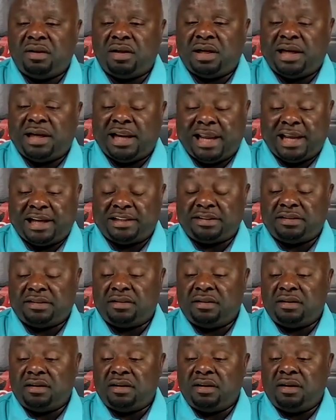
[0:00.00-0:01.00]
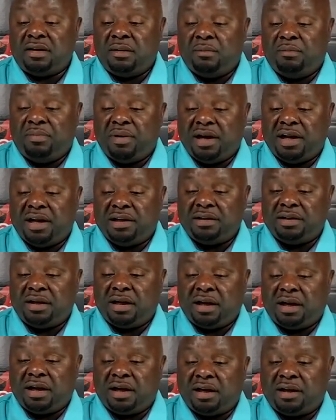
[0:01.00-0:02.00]
less but
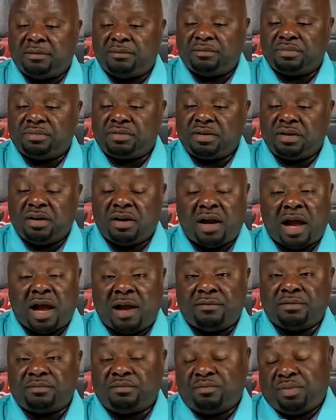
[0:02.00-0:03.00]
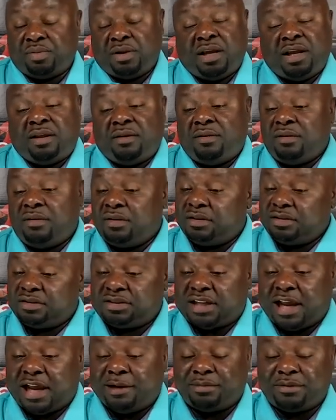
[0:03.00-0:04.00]
um, you know, I hey,
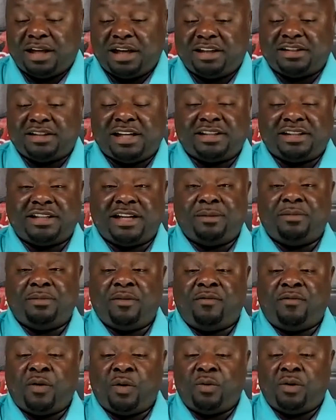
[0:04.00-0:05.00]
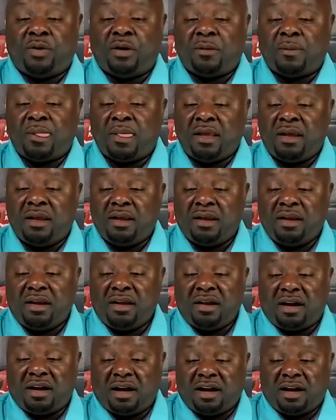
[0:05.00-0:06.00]
same thing as I said before.
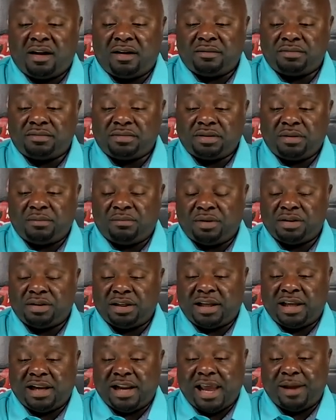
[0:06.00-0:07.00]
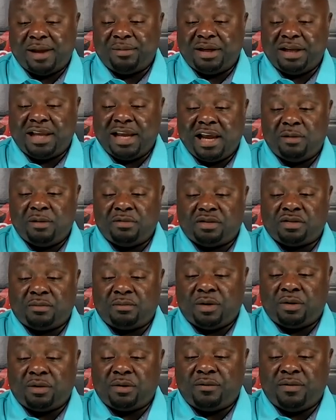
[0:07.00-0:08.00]
Uh, the, the name of the game is a
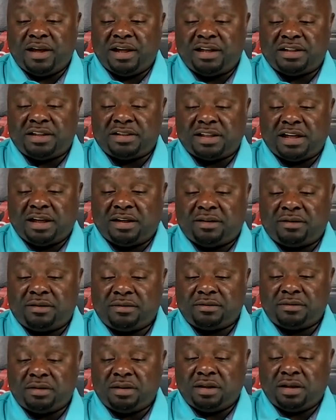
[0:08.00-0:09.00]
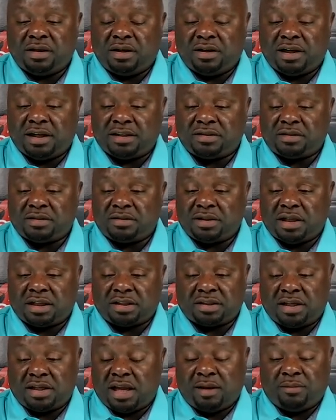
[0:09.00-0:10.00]
motivated seller. You know, that's
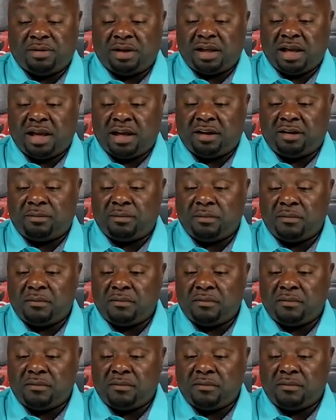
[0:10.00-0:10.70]
that's the name of the game.